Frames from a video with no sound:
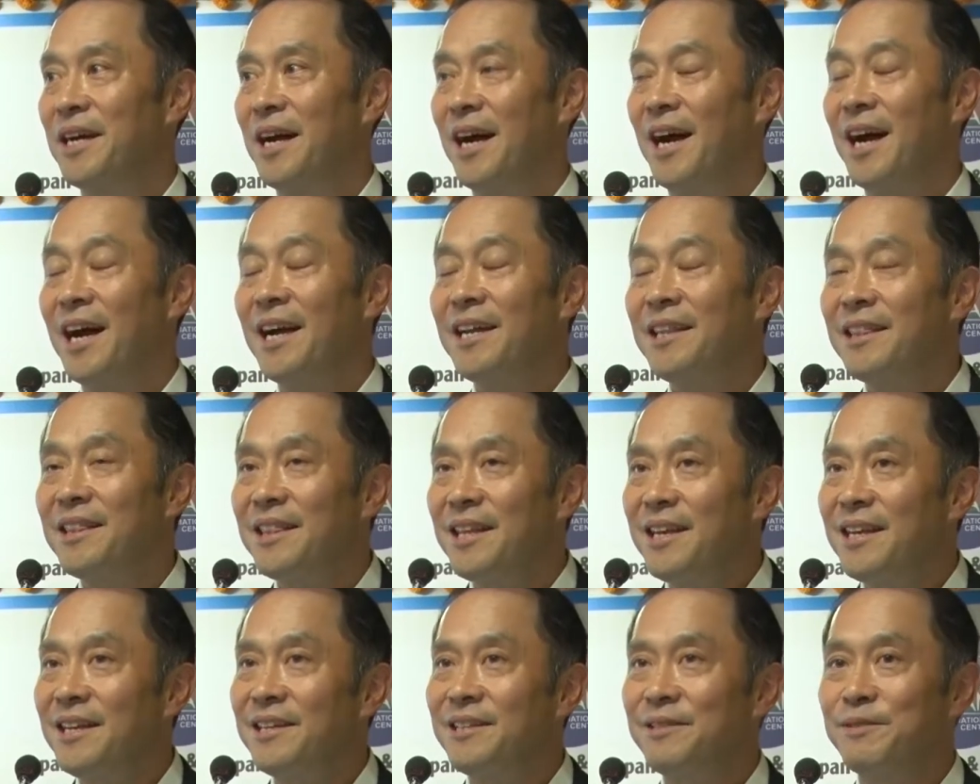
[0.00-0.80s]
I
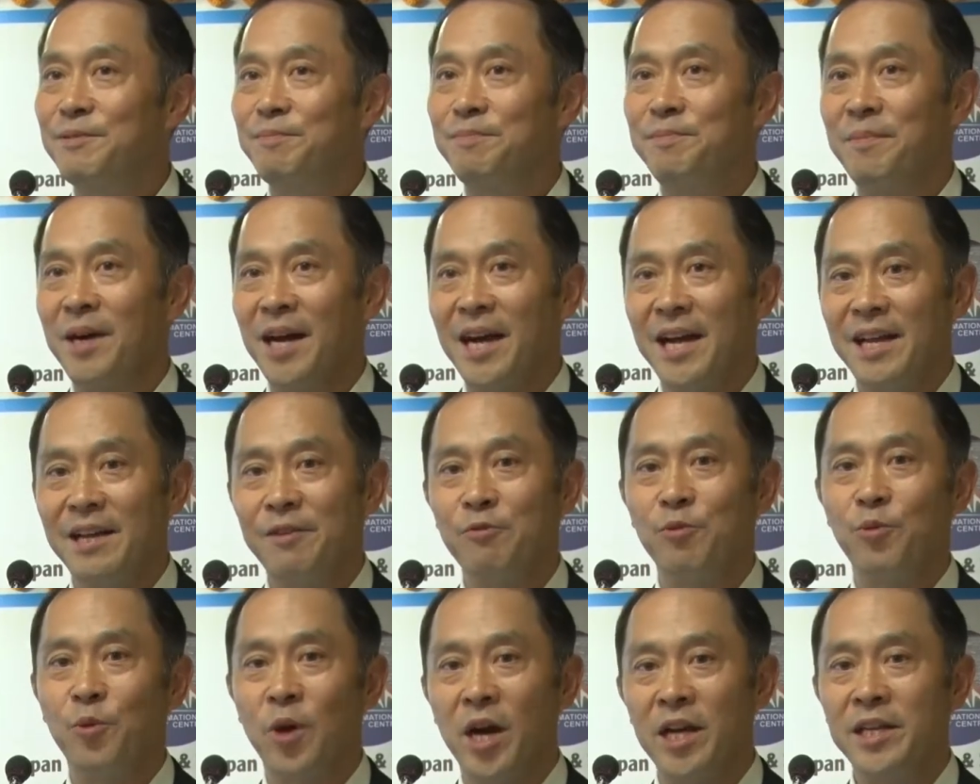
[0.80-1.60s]
think my
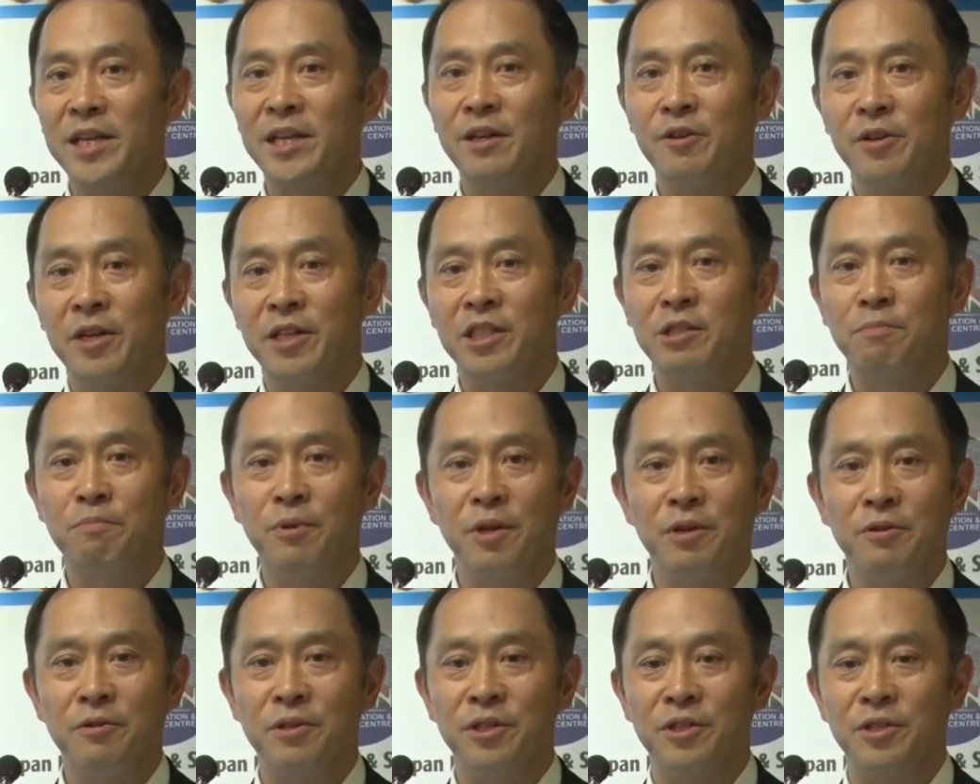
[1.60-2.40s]
one year
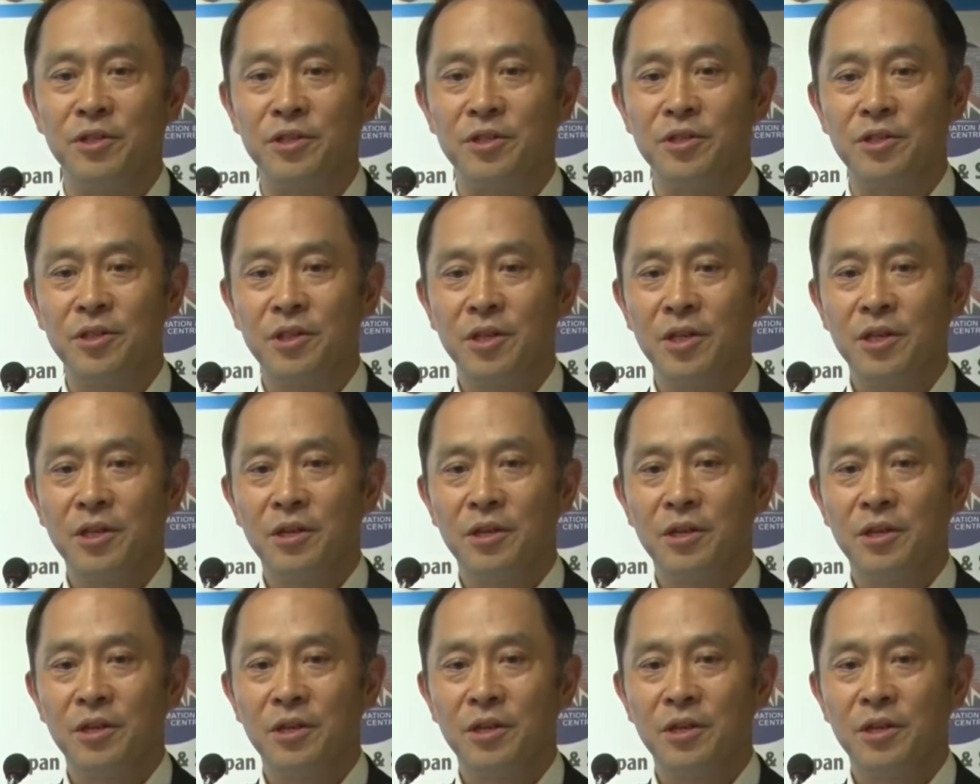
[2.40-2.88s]
experience,